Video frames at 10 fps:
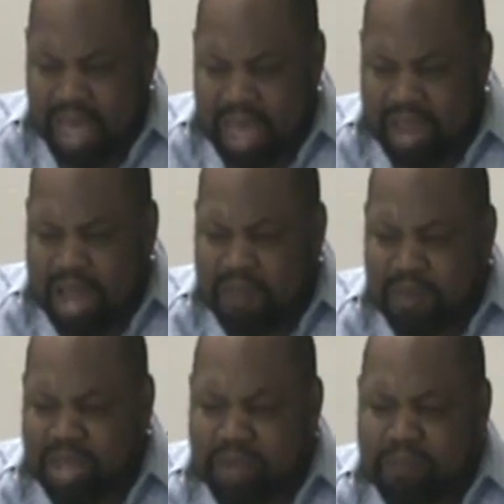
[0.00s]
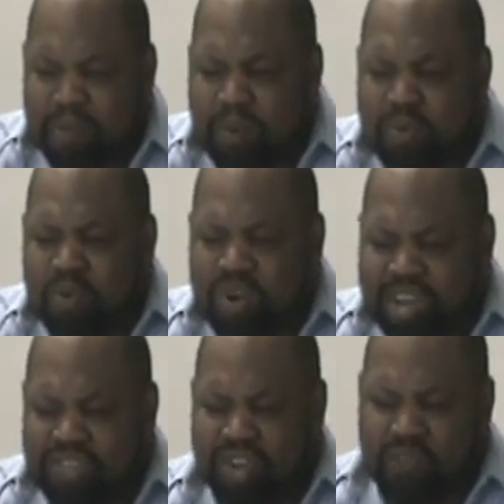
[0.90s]
And I'm making
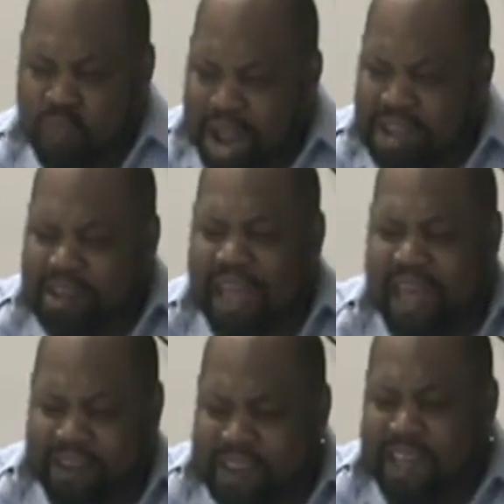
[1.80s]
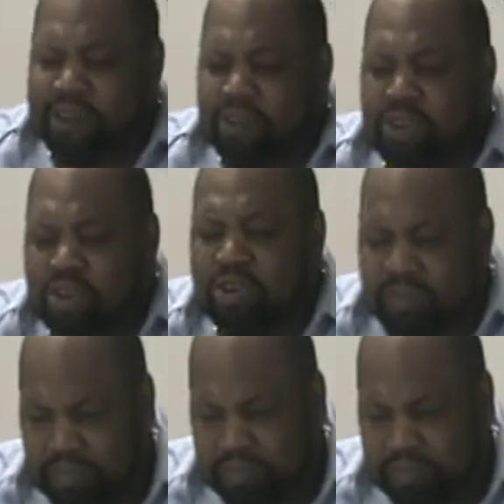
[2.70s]
preparation right now down on this earth